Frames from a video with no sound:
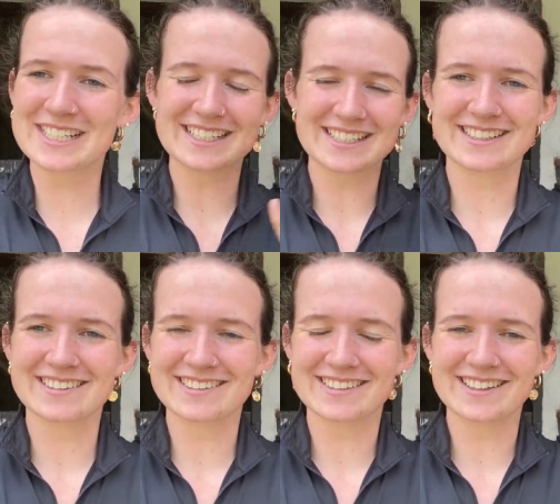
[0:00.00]
wondering,
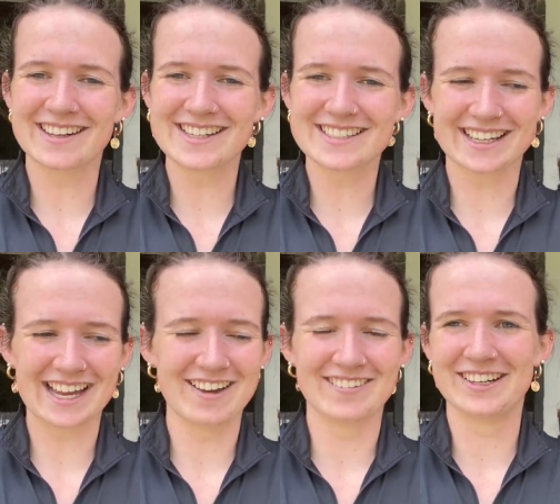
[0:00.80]
do you guys like
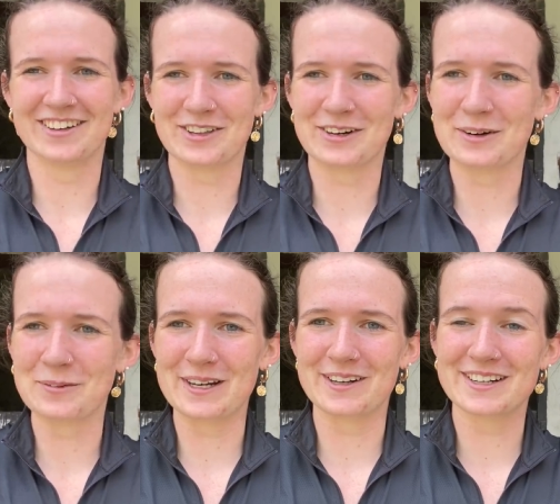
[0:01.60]
have any other
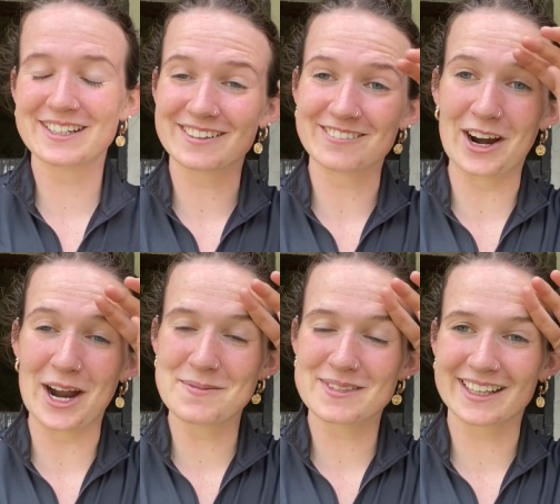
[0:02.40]
weird
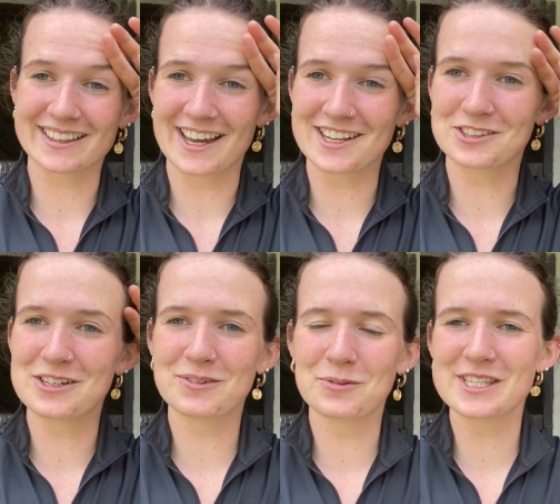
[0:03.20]
rhymes like that, or
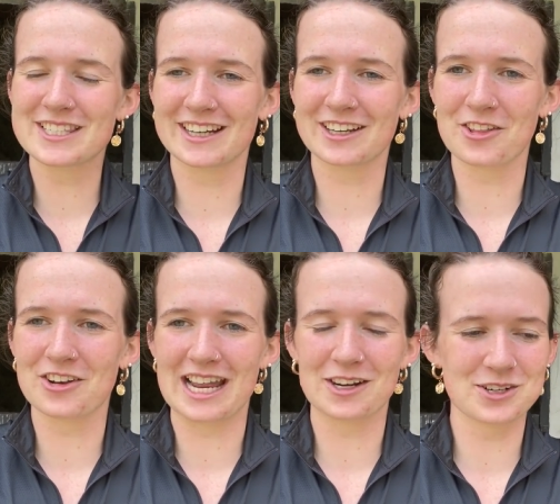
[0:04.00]
even ones in like
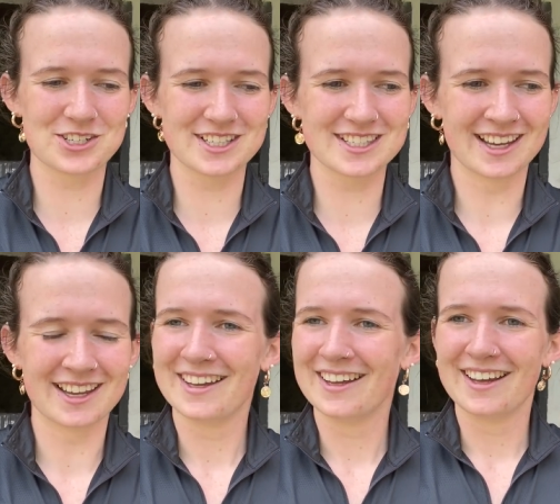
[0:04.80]
other languages?
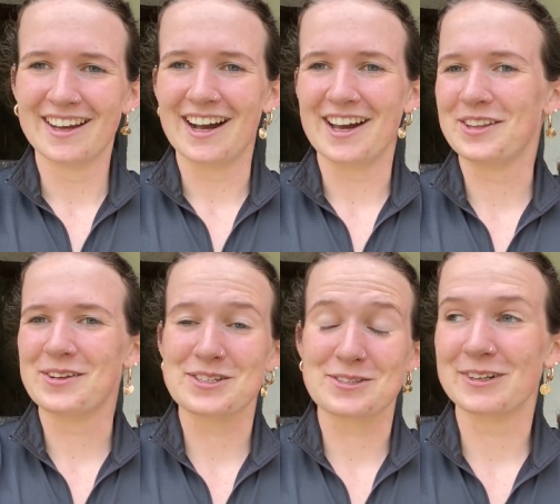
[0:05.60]
I thought that
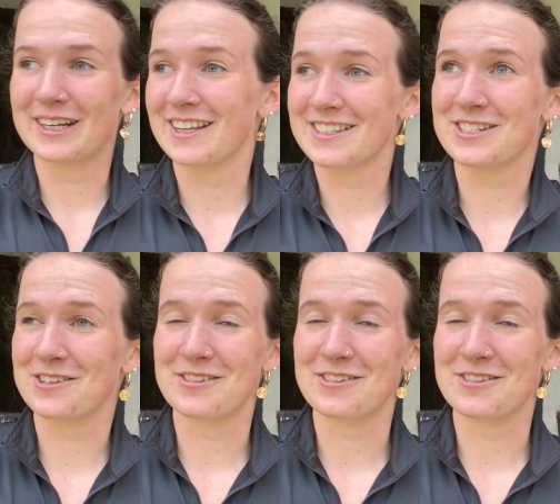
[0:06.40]
was just funny. That's just a